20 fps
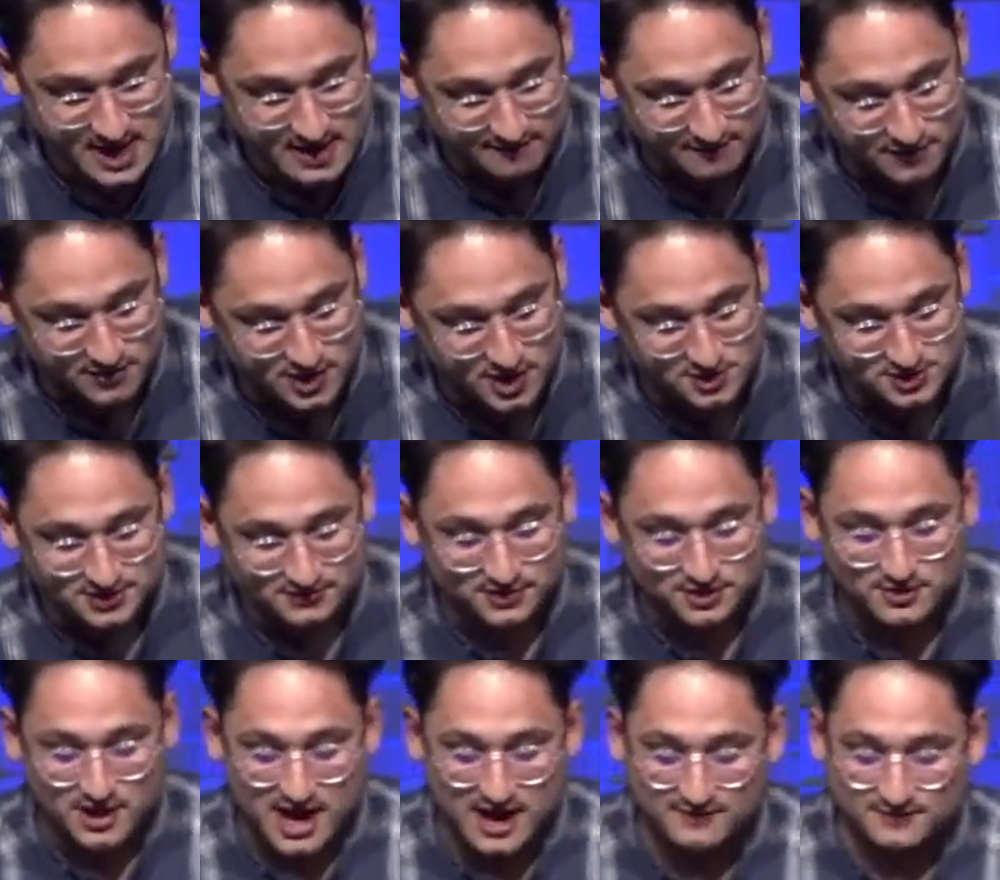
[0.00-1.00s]
For those of you
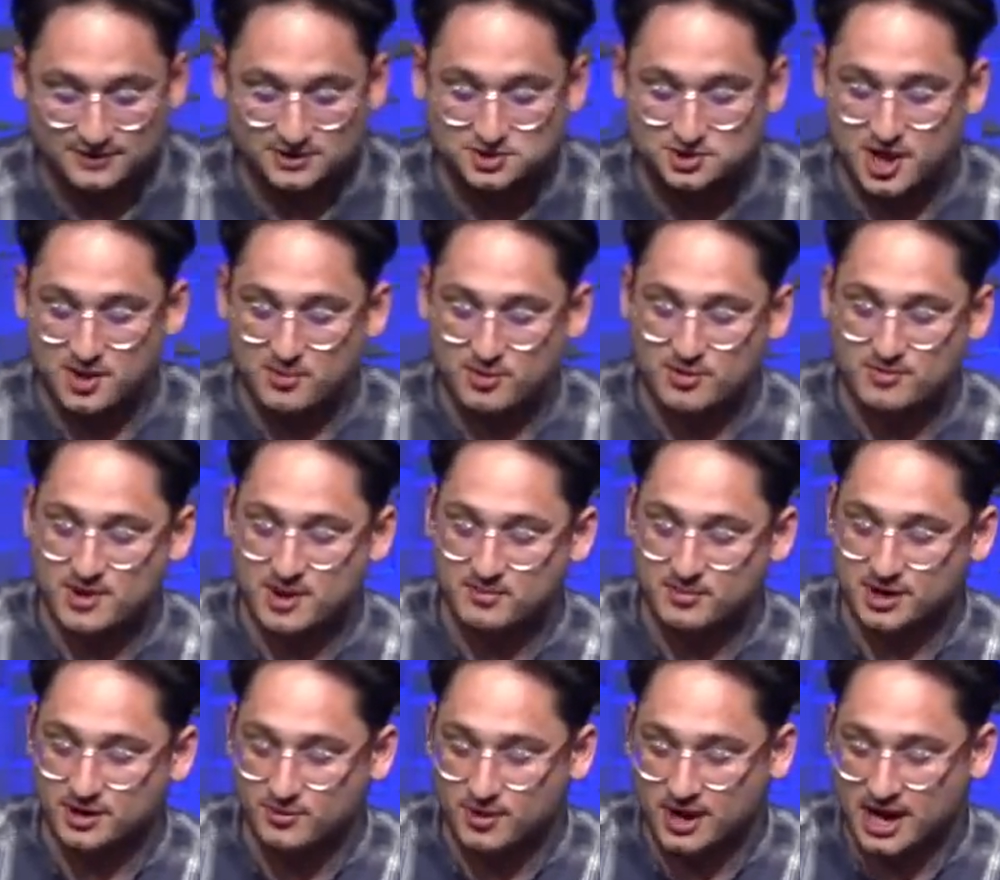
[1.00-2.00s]
having trouble
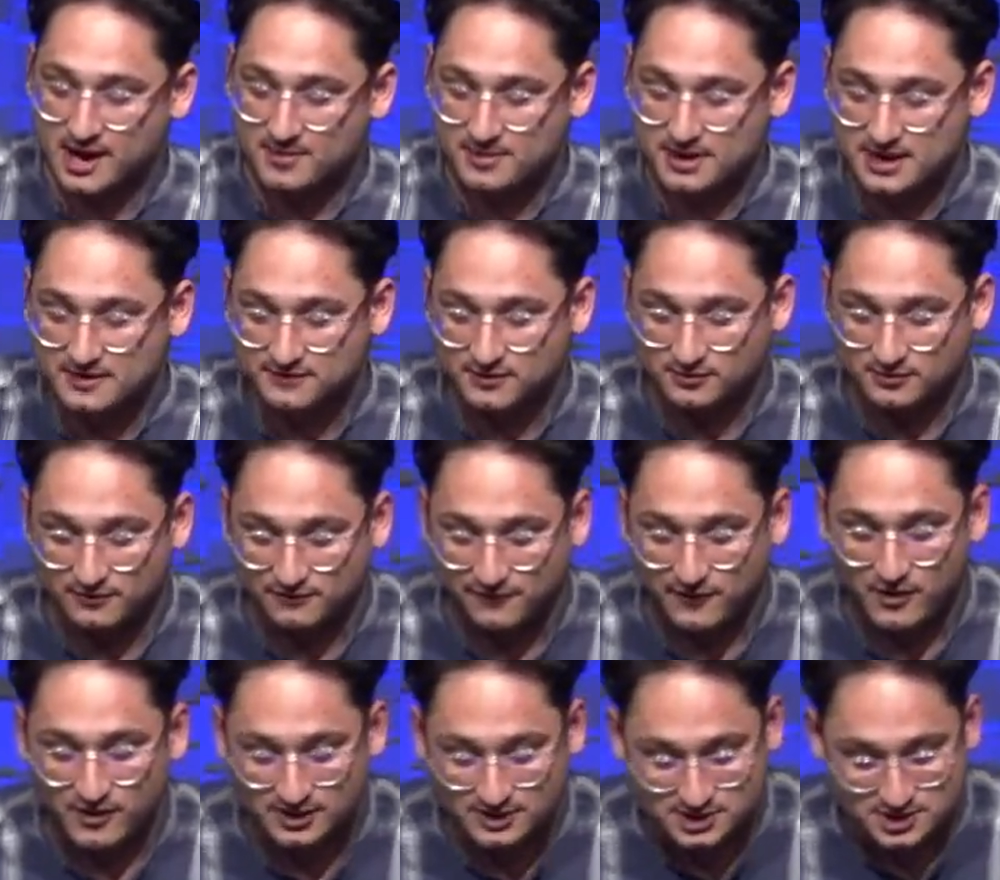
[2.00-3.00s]
remembering what I'm even
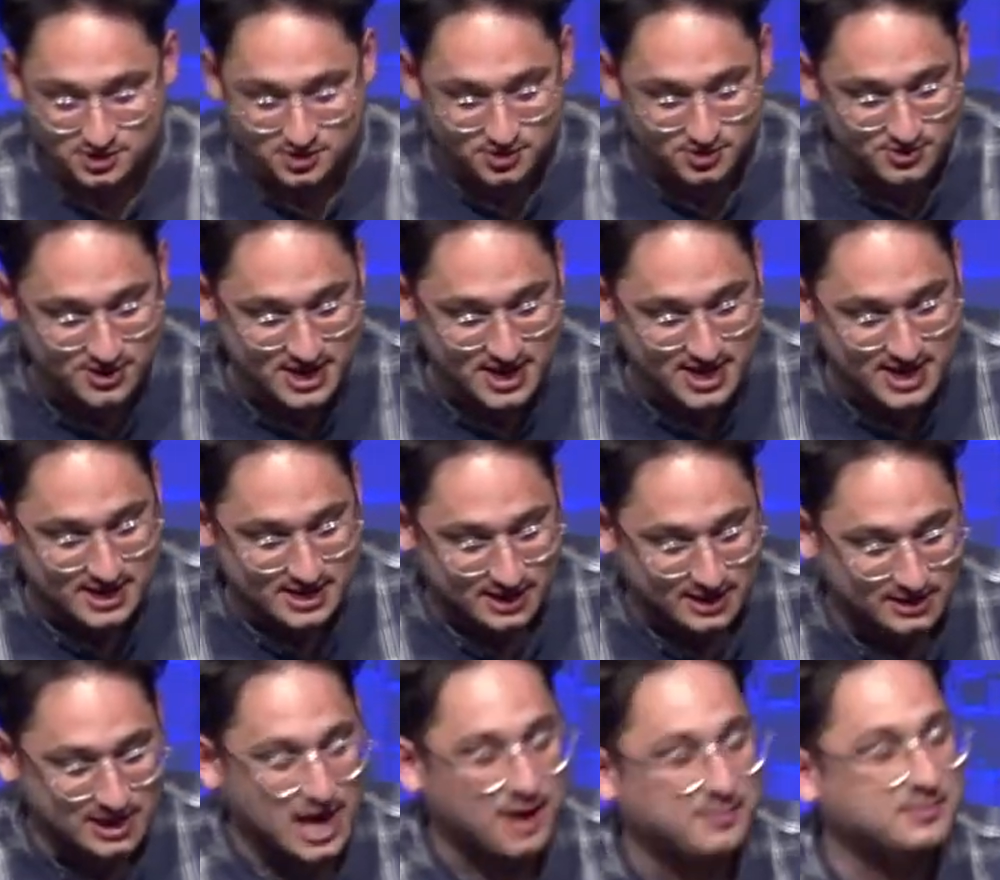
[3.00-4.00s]
referring to,
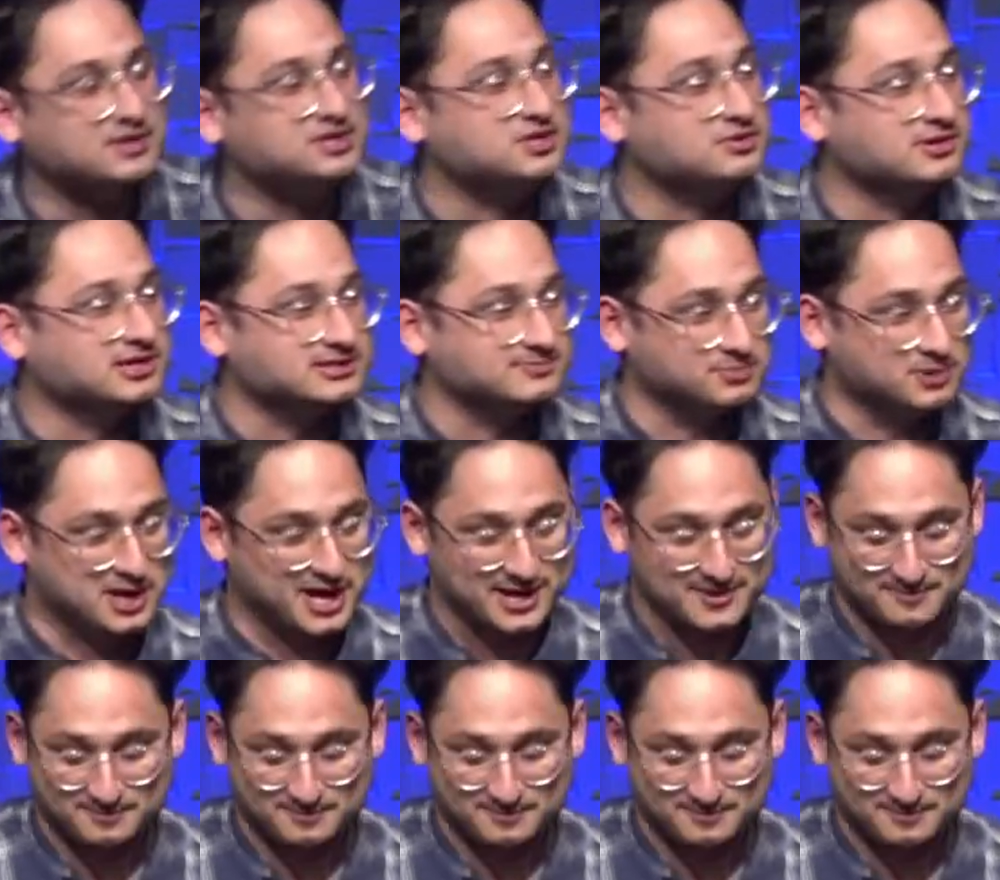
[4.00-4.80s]
allow me to explain.